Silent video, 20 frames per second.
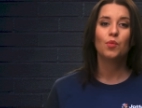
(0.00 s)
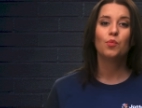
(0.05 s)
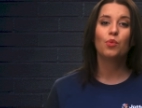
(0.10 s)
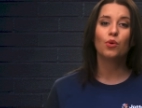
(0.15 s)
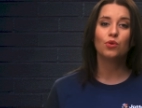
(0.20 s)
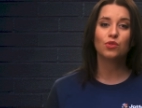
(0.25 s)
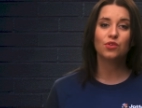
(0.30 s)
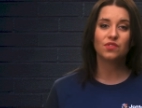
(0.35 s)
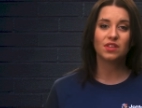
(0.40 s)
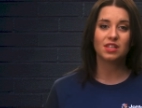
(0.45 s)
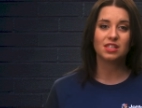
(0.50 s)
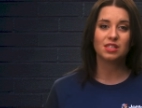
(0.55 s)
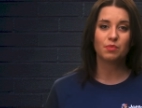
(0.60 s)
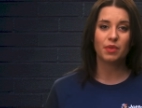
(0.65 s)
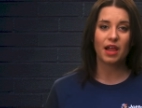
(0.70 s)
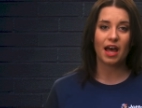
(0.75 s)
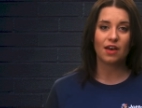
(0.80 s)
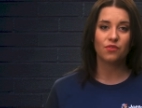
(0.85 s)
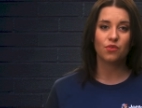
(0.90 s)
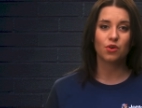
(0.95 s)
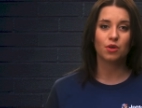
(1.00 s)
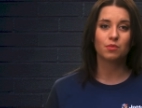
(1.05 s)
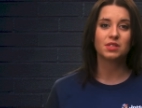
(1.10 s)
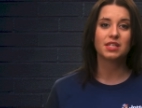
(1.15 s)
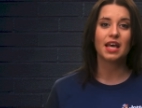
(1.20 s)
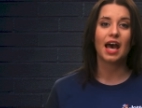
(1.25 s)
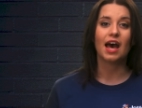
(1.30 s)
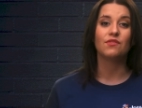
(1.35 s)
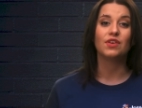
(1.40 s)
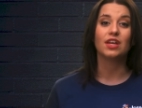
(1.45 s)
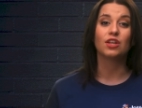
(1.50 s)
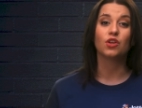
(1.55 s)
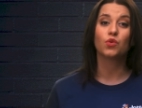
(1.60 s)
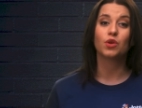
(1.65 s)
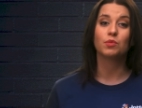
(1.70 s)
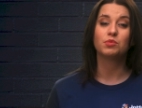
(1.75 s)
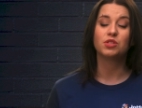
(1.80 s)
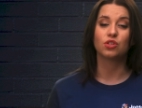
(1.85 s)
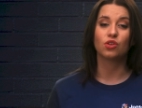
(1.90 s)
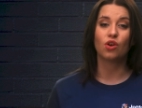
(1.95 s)
Both of these platforms have
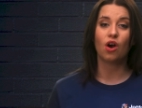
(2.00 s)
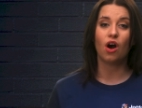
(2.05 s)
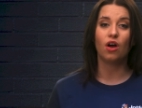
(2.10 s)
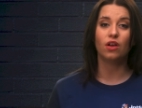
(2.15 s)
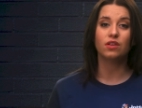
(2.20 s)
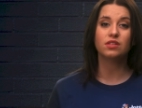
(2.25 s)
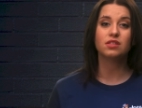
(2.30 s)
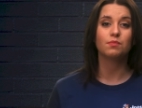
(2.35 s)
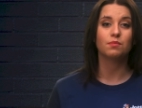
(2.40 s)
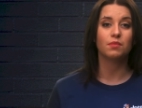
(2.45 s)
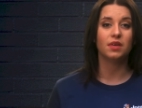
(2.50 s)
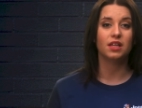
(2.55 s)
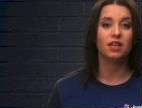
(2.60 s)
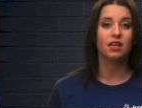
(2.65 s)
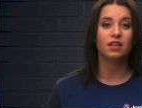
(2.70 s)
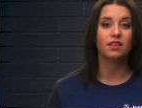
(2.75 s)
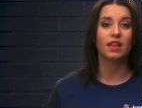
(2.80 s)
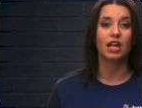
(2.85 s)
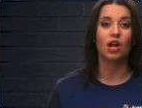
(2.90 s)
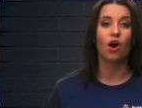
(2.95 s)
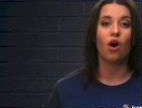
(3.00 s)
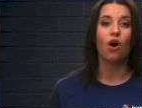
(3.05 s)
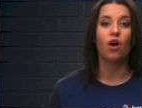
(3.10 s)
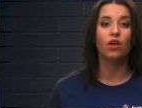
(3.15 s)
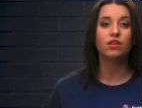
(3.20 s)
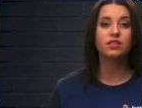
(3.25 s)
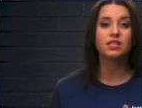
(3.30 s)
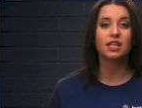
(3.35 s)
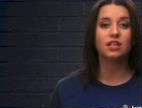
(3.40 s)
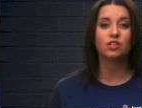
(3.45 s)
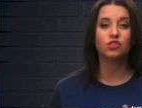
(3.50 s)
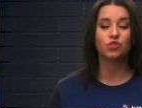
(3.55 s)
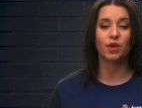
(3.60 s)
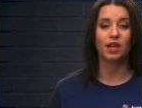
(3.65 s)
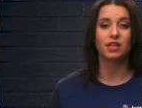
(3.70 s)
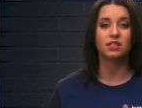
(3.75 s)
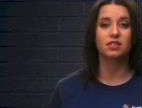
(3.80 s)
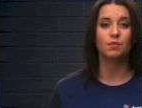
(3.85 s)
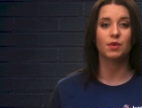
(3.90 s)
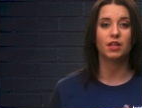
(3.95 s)
encrypted calls, meaning that all data
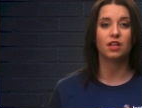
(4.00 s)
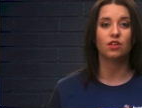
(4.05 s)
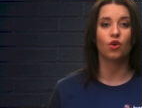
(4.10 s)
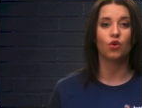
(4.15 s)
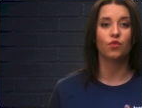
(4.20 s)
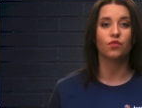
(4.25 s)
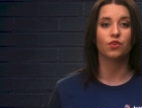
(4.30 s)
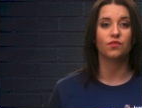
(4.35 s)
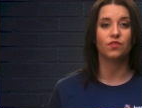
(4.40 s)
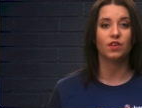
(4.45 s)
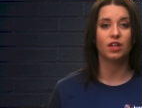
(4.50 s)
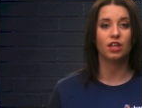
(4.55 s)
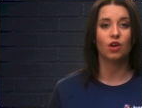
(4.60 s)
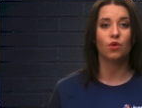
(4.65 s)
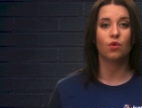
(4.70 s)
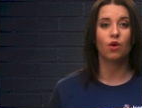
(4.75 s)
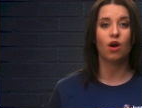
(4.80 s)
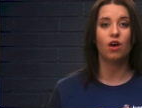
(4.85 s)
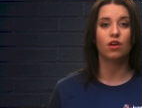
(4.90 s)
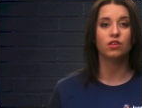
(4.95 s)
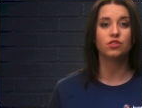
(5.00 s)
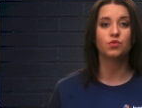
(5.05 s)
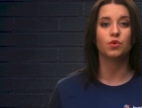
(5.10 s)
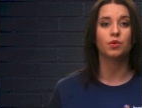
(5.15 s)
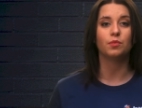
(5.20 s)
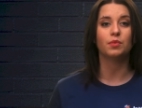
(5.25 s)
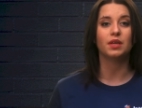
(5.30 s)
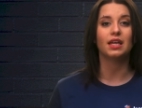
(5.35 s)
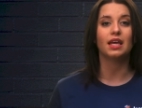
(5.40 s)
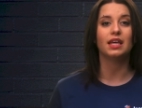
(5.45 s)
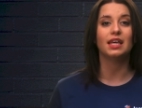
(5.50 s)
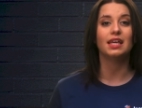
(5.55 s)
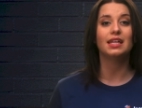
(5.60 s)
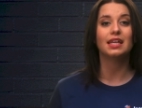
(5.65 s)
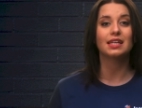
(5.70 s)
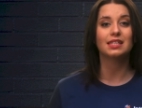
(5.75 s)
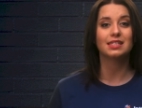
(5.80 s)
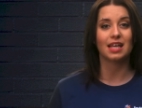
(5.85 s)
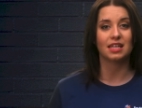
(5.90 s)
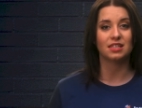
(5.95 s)
transmitted over video calls will be
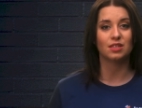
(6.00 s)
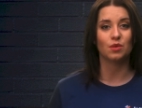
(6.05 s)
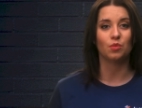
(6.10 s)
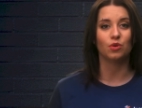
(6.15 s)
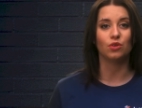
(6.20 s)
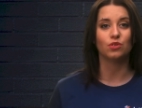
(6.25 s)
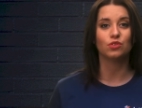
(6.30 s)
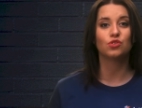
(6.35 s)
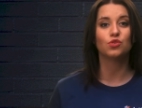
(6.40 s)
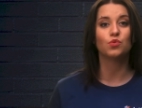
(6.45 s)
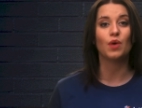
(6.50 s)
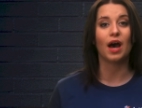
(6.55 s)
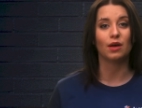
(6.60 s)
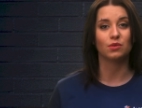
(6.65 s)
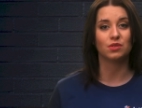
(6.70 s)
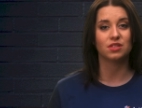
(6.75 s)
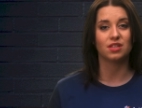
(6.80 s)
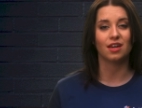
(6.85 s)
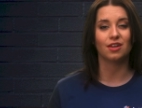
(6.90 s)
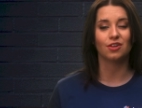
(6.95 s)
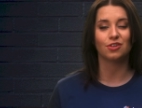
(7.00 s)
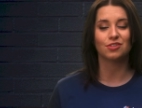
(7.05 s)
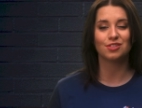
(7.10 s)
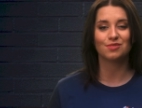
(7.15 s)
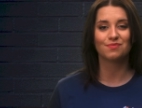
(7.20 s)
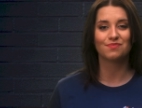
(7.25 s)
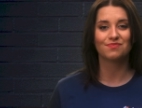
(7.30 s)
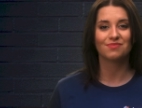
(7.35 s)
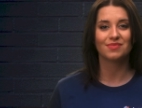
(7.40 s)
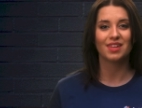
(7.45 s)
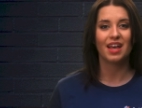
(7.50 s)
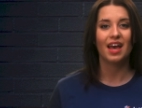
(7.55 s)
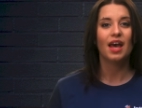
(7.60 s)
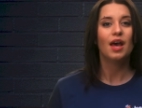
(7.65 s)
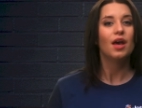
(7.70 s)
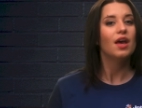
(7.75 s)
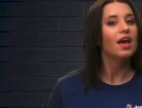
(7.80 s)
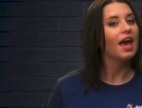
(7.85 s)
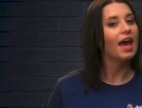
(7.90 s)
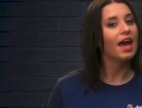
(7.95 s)
inaccessible to outsiders.
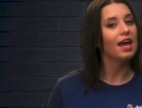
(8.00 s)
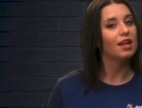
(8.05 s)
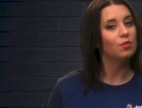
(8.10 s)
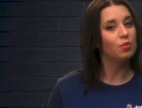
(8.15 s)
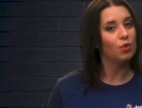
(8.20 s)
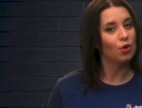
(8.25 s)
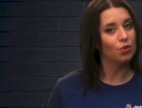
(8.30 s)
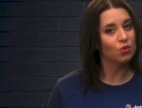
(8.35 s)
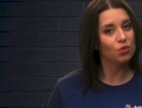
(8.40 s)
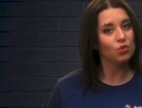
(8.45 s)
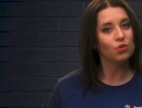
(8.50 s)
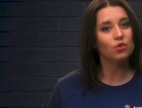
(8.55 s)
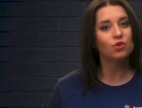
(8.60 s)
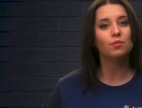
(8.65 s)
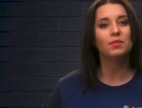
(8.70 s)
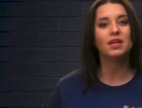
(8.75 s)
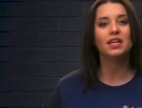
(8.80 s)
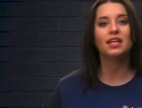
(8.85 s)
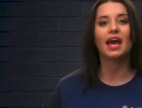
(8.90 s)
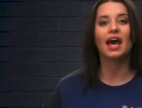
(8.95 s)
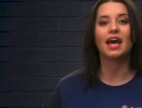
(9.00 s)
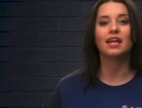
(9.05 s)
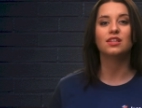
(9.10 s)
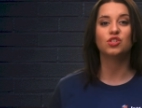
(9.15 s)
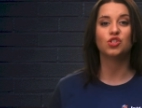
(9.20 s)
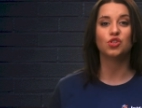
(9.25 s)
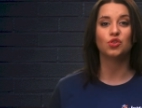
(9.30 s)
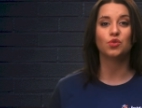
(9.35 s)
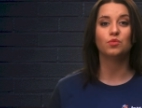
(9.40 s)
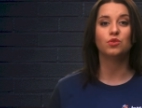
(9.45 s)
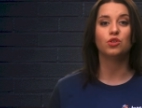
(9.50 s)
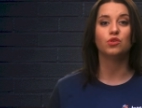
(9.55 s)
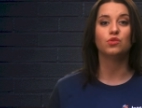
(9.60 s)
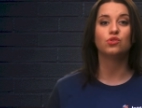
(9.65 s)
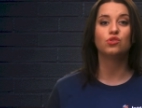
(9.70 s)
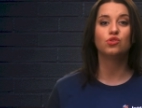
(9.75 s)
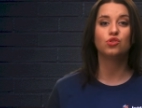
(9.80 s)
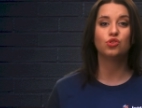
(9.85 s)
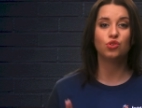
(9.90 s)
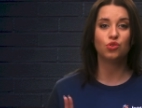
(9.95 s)
And both Google Meet and Zoom
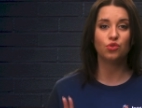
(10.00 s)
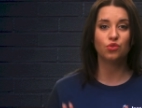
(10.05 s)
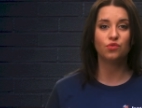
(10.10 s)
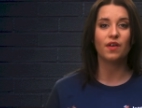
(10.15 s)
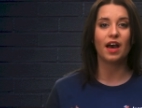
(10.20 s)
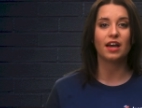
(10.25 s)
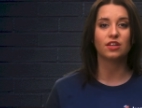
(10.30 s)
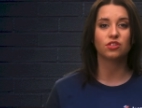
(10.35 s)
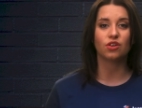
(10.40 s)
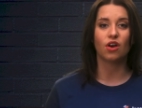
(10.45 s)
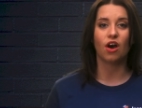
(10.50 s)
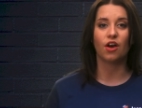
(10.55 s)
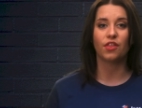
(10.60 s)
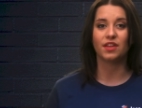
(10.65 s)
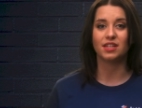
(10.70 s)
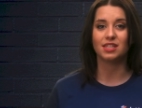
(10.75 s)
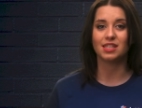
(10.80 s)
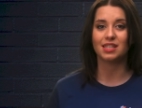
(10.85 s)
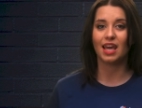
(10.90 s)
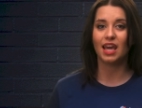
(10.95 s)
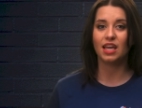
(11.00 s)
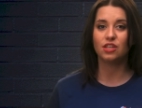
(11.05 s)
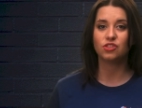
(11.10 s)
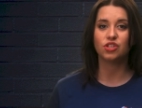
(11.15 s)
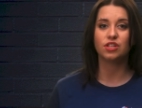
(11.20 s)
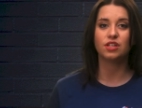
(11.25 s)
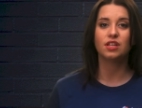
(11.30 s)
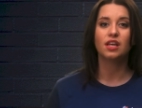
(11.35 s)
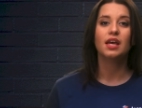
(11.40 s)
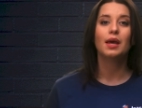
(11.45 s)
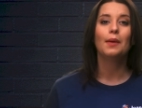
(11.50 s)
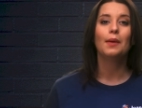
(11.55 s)
use two-factor authentication,